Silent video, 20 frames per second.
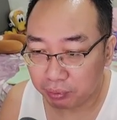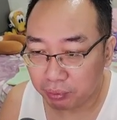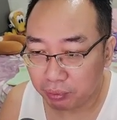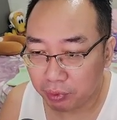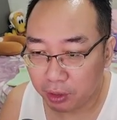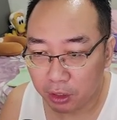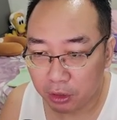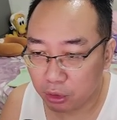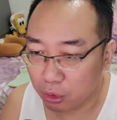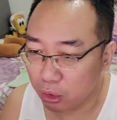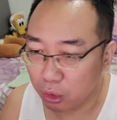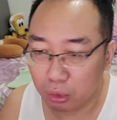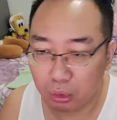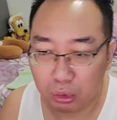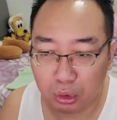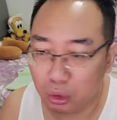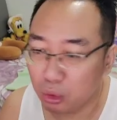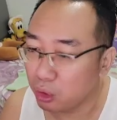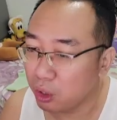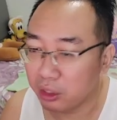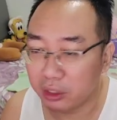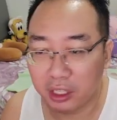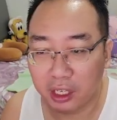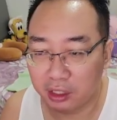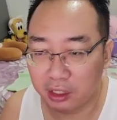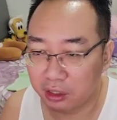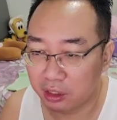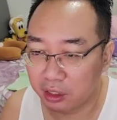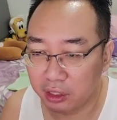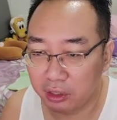So do not get
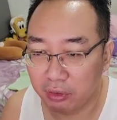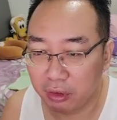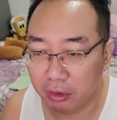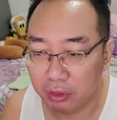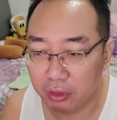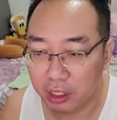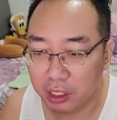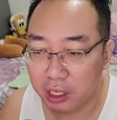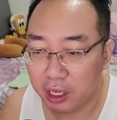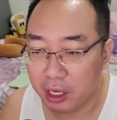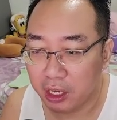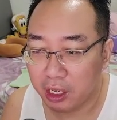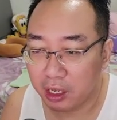the 3050.